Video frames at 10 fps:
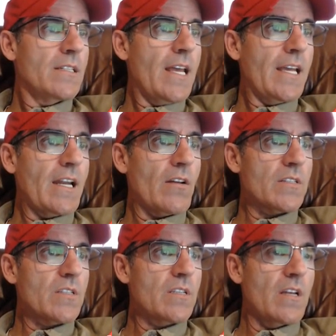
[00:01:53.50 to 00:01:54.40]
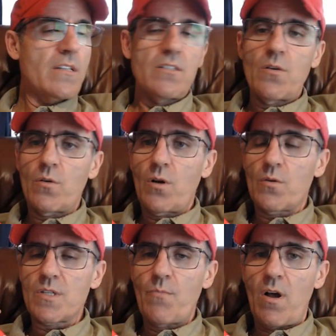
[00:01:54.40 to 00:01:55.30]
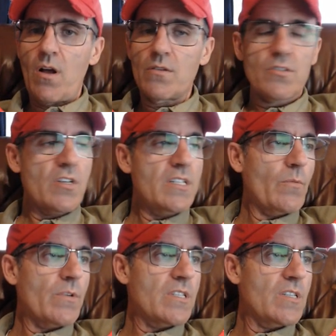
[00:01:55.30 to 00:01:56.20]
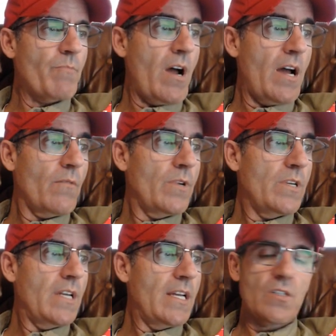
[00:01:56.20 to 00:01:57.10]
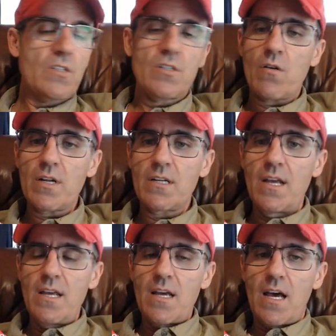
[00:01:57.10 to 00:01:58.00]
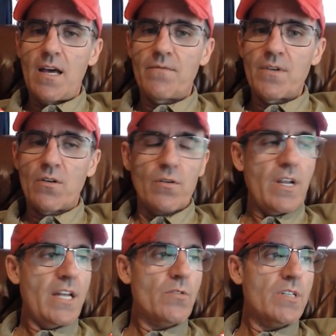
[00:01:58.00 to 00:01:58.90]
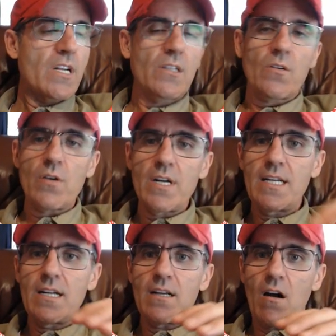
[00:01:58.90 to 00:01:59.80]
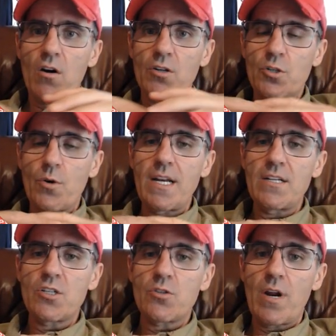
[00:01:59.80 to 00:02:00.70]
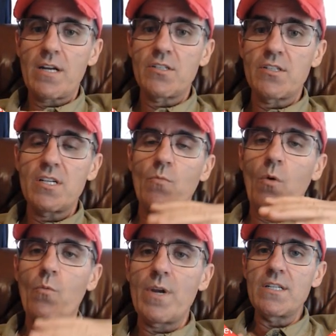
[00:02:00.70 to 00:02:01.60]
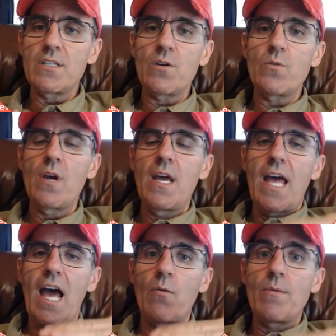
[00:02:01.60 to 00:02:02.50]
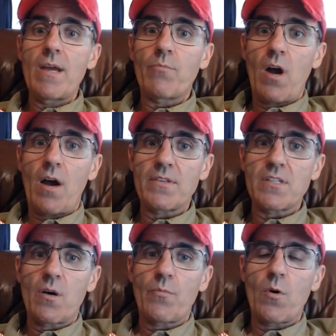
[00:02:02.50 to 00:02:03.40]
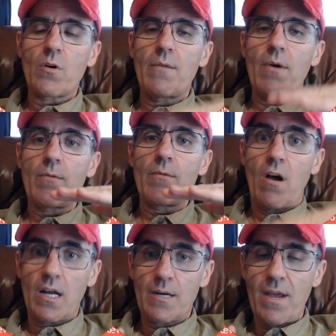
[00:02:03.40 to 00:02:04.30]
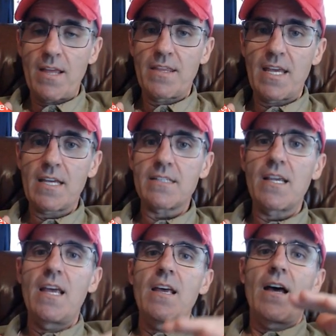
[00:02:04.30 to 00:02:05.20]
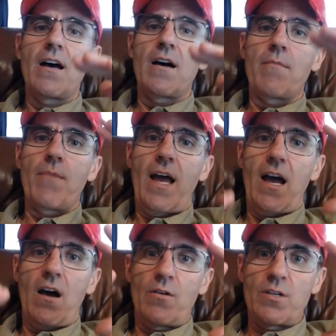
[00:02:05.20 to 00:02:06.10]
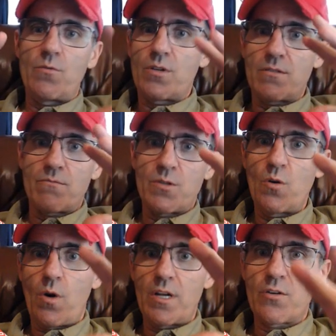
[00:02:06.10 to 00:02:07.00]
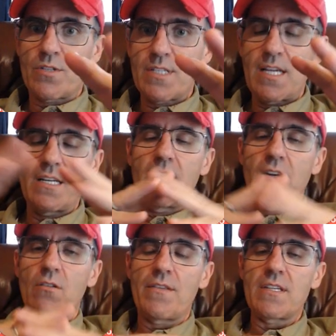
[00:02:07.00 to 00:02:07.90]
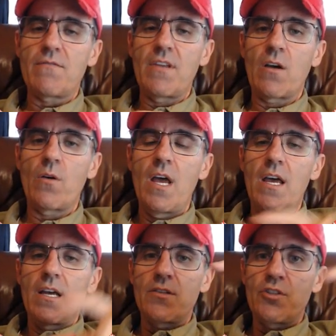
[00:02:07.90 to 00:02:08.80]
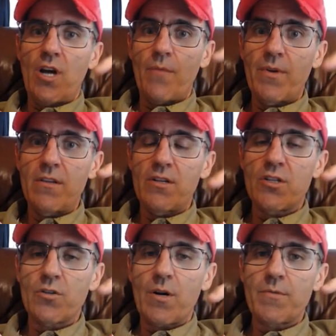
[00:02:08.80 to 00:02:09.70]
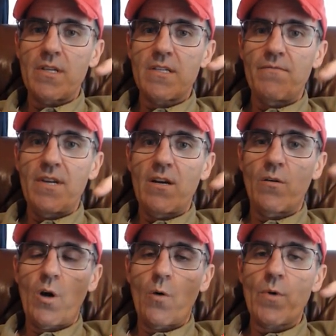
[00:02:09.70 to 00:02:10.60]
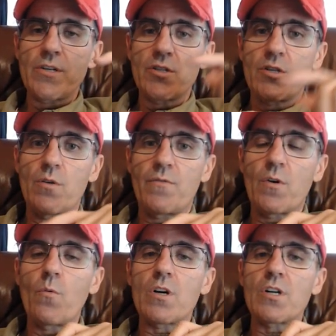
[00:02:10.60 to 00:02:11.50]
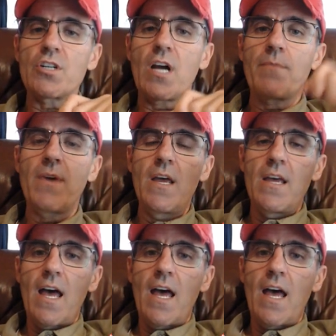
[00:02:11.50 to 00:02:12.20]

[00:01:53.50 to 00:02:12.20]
Take it out, go small, just stick with spot when you get started. If you're interested in learning our trading strategies and what do, how we make profits in our program, how we automate things, how you can do what you're seeing here on this video, jump into the description of this video, go register for a workshop,